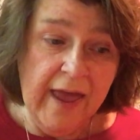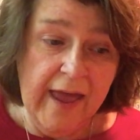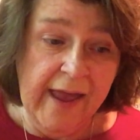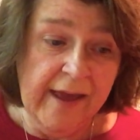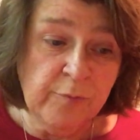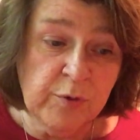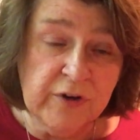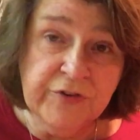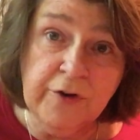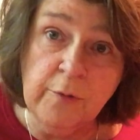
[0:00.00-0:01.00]
and we're going to
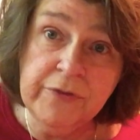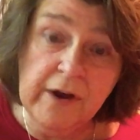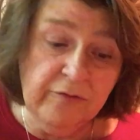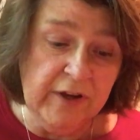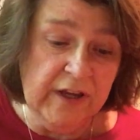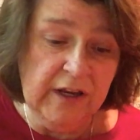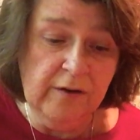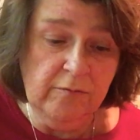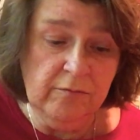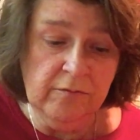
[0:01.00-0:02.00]
start with our
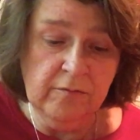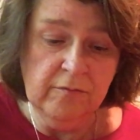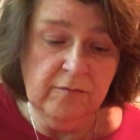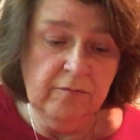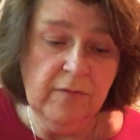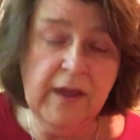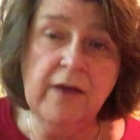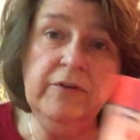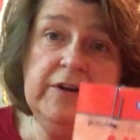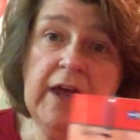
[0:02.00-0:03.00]
reading, like
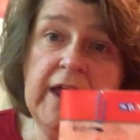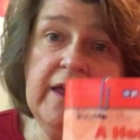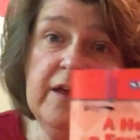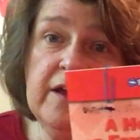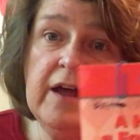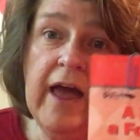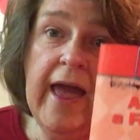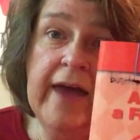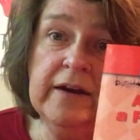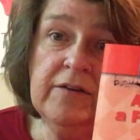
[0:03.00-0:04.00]
every day,
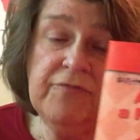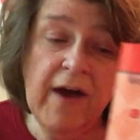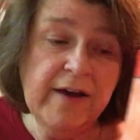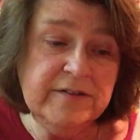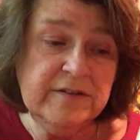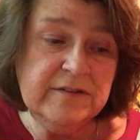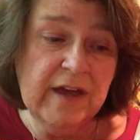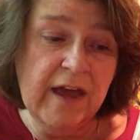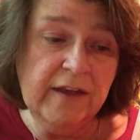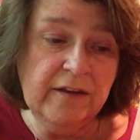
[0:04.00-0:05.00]
Ahead in the Fox's
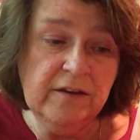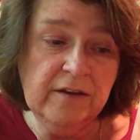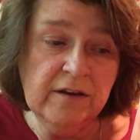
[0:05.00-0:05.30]
Den.